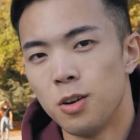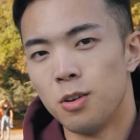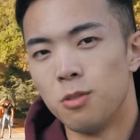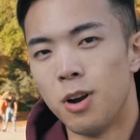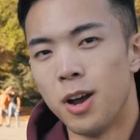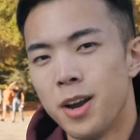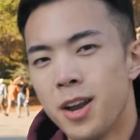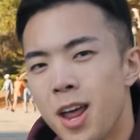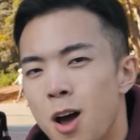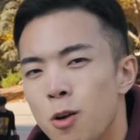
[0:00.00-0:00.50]

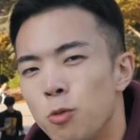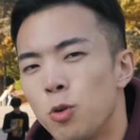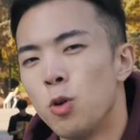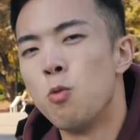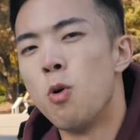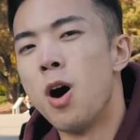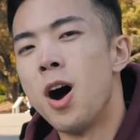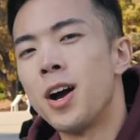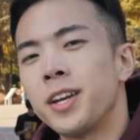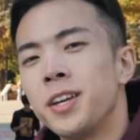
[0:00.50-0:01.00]
Right now we're
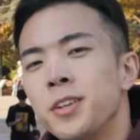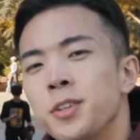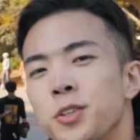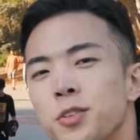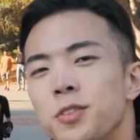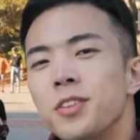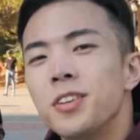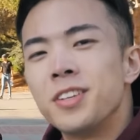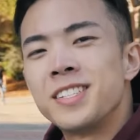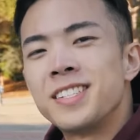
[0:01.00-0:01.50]
walking
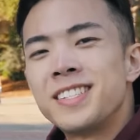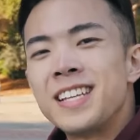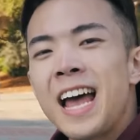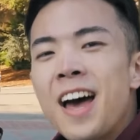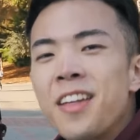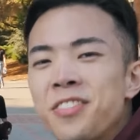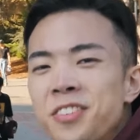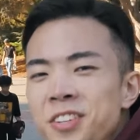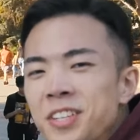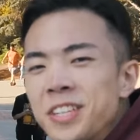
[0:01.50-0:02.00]
to the
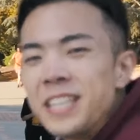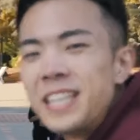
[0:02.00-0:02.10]
Sather